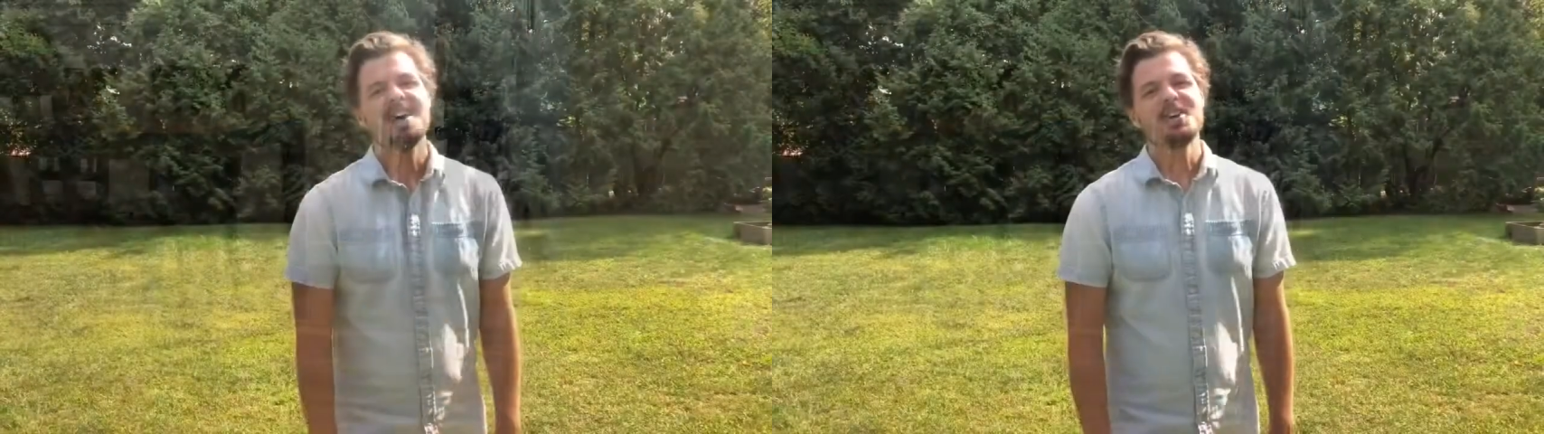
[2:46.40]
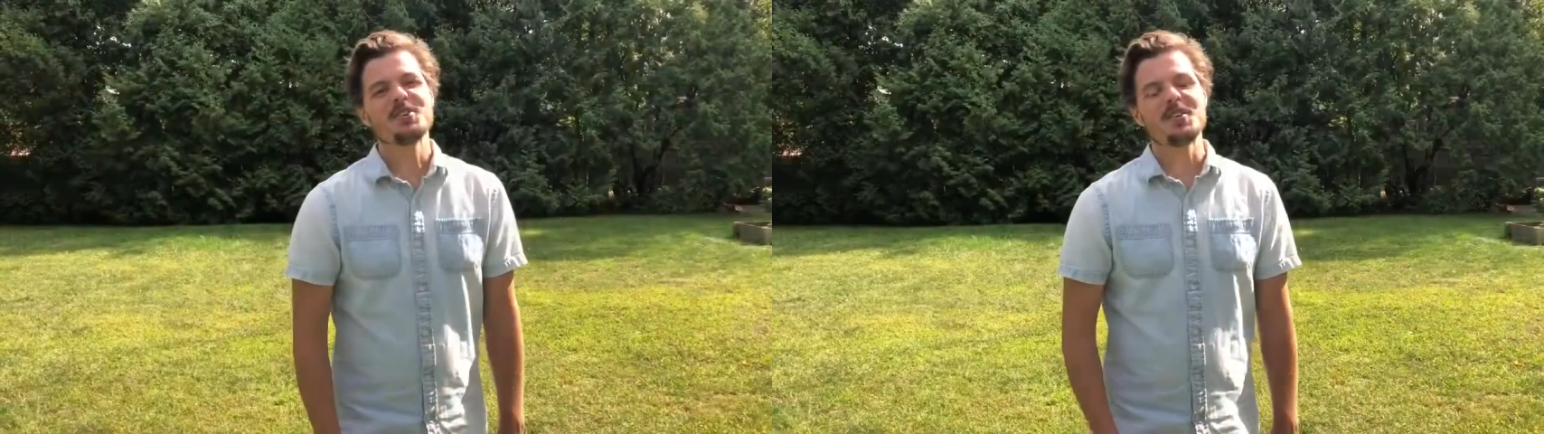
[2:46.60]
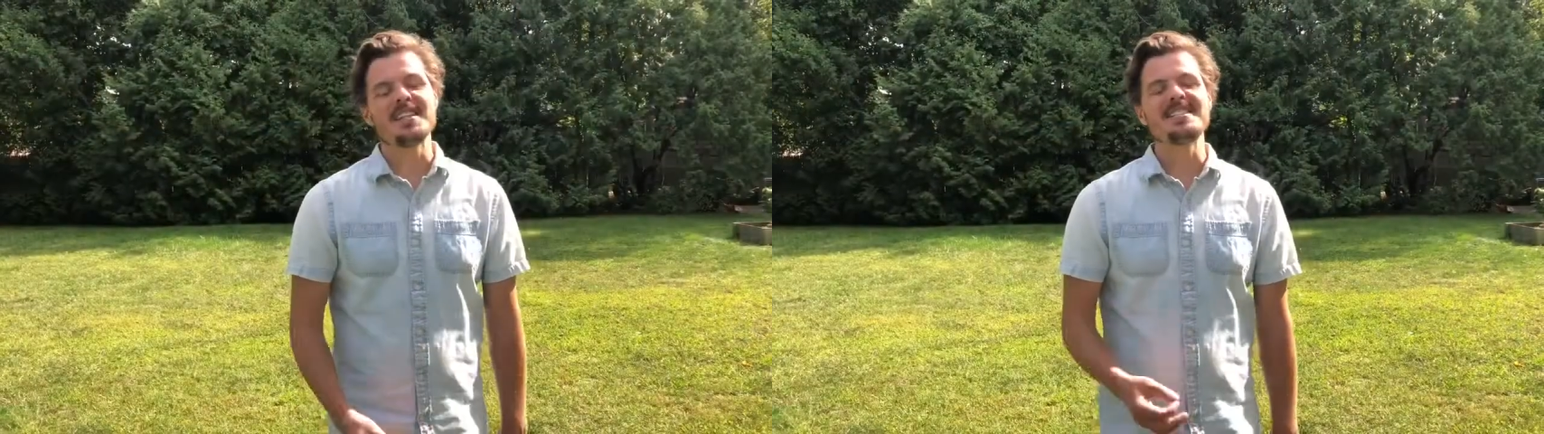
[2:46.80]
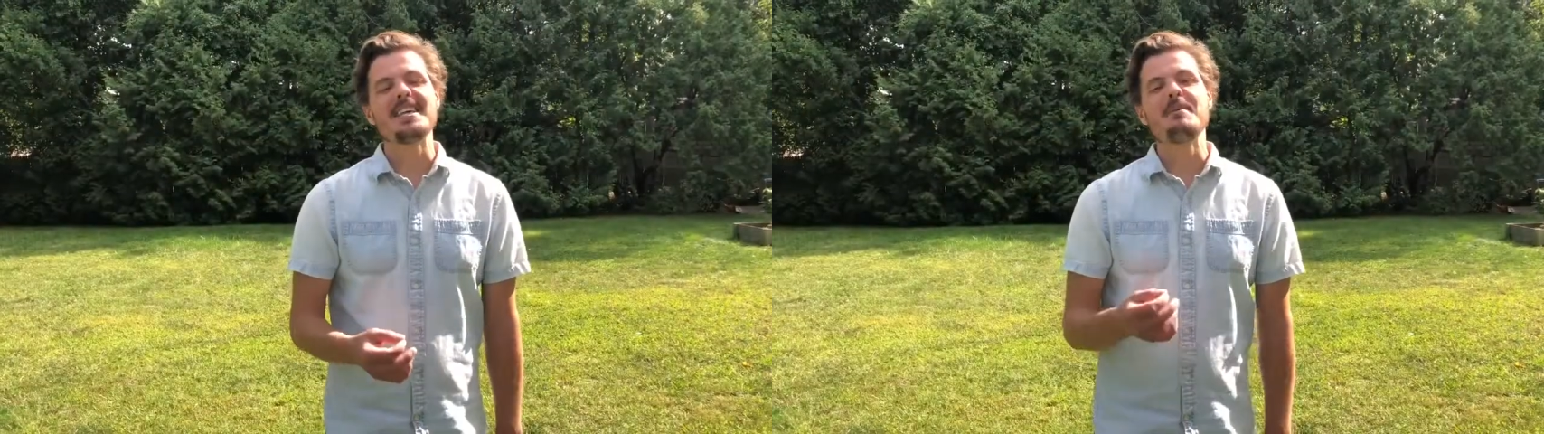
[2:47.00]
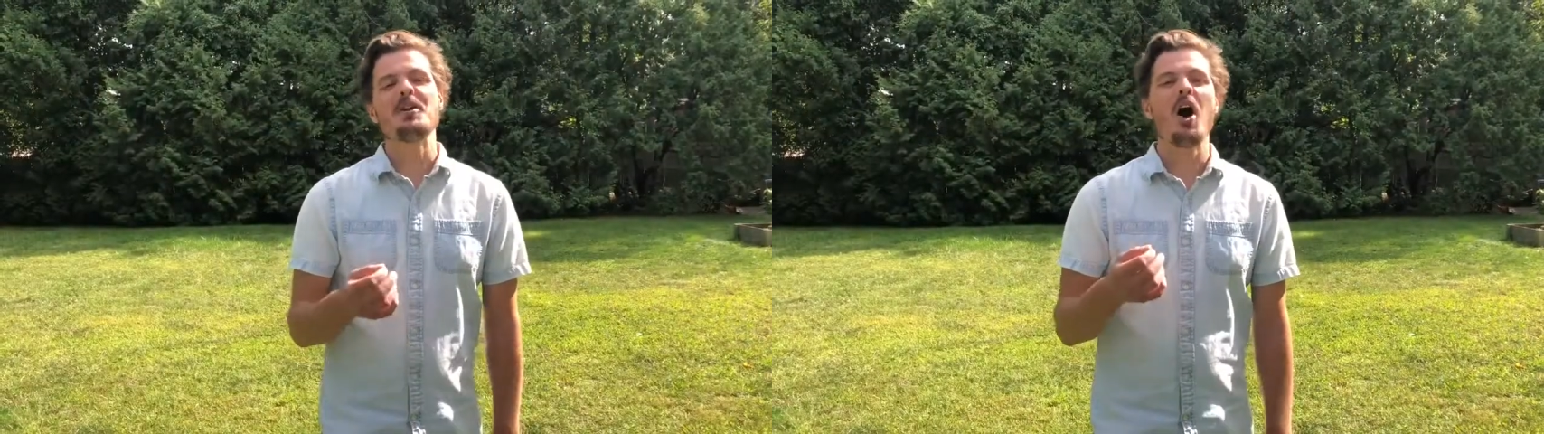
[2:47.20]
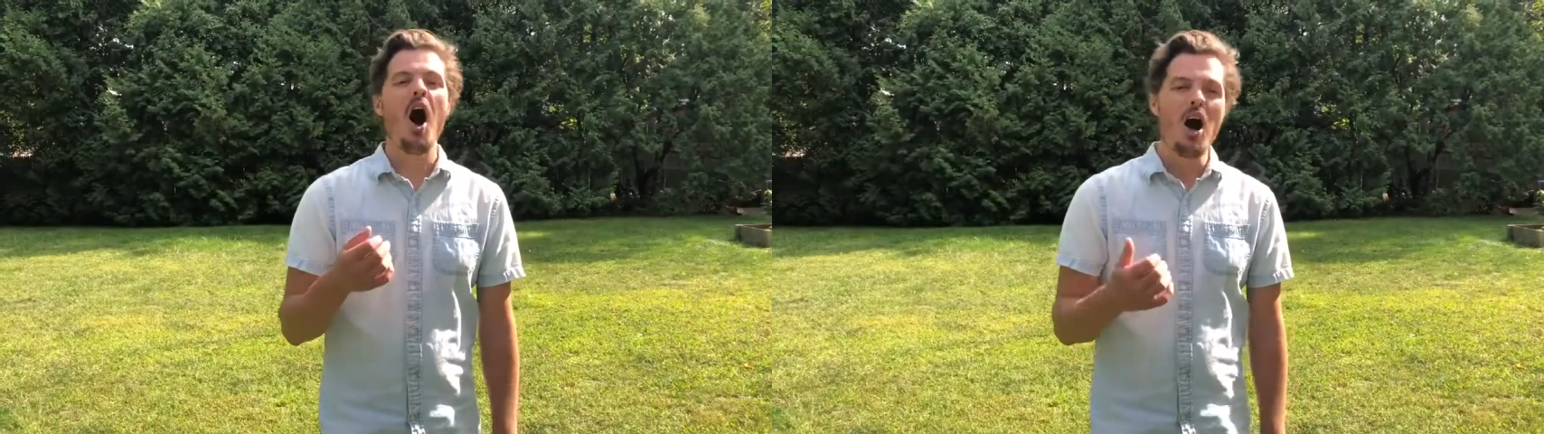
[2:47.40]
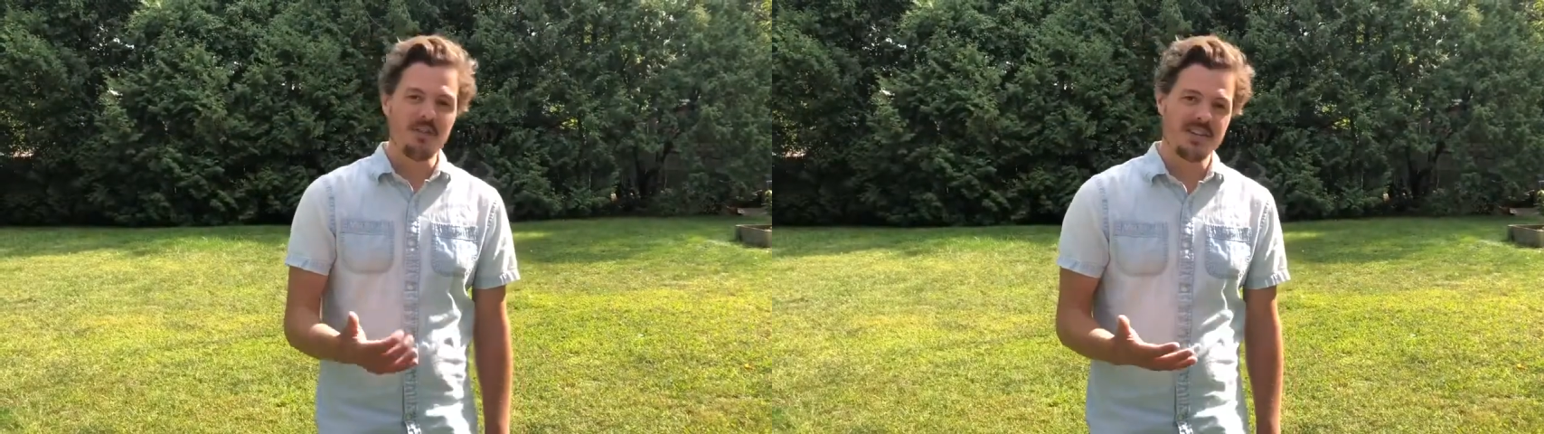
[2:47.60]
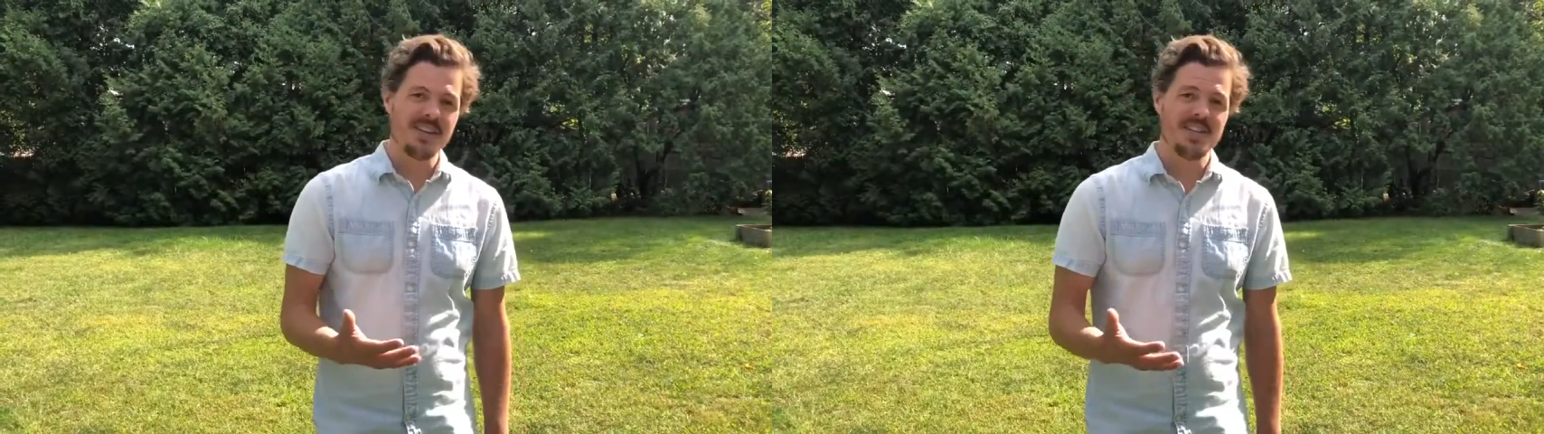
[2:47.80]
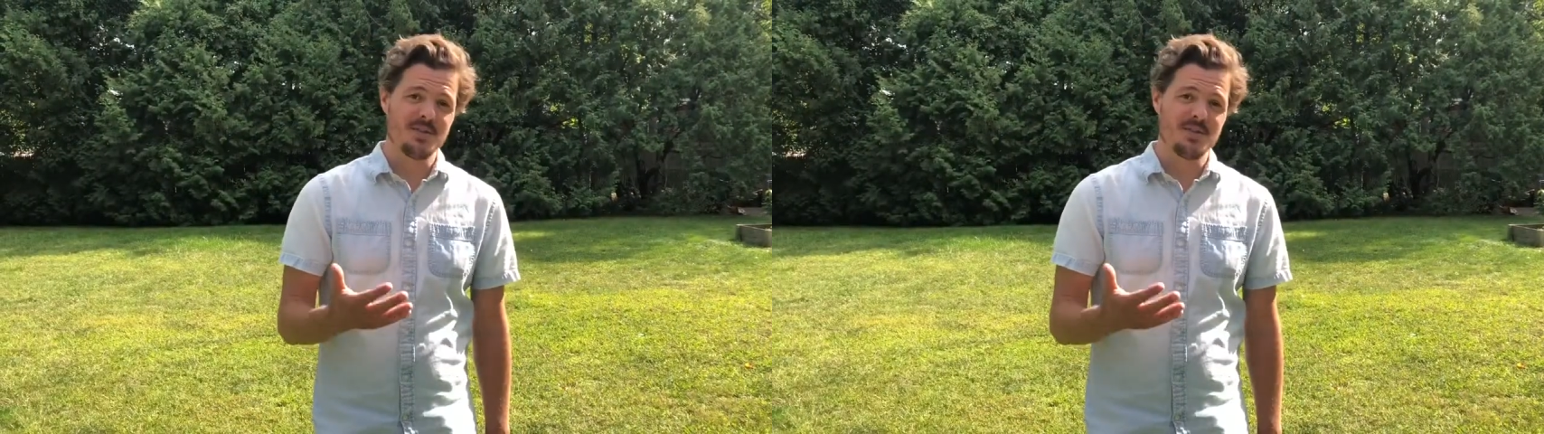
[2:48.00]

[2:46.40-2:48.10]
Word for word: So let's think about all of the needs